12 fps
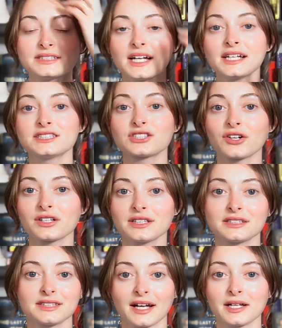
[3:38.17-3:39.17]
I started
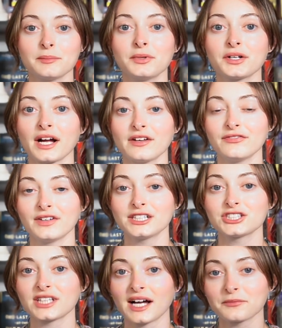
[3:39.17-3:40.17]
the second book, I
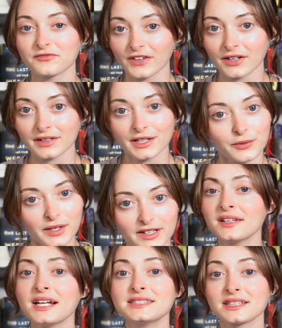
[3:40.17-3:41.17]
finished that fairly quick.
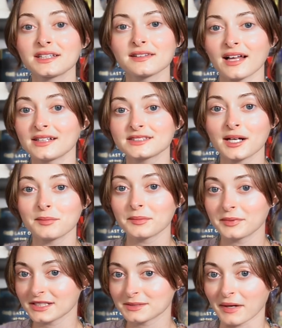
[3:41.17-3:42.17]
Then I did the last couple
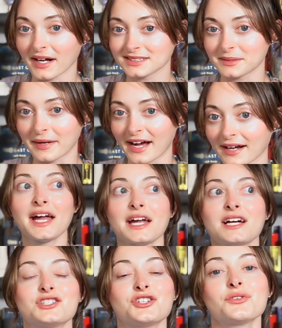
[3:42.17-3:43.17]
books back to back.
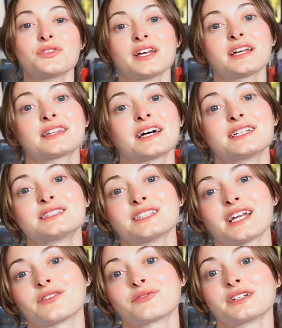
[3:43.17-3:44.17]
I do think that it's
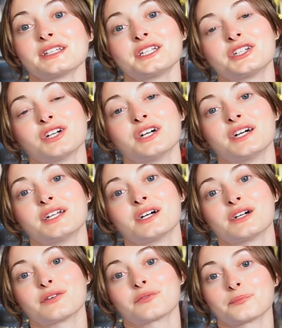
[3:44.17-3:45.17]
a really good
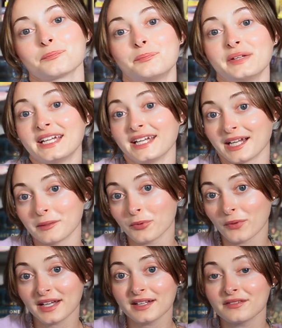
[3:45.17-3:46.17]
beginning
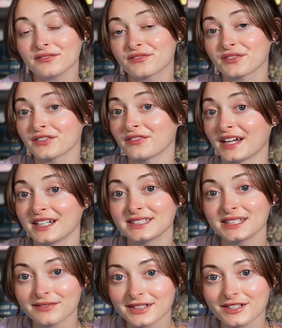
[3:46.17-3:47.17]
point for
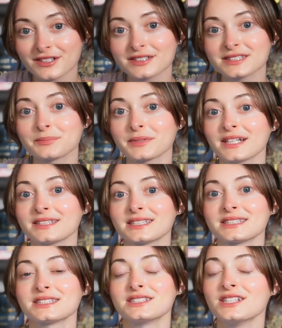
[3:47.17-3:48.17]
fantasy readers because
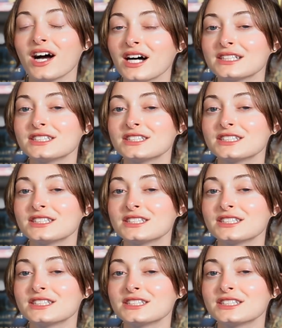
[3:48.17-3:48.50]
it's not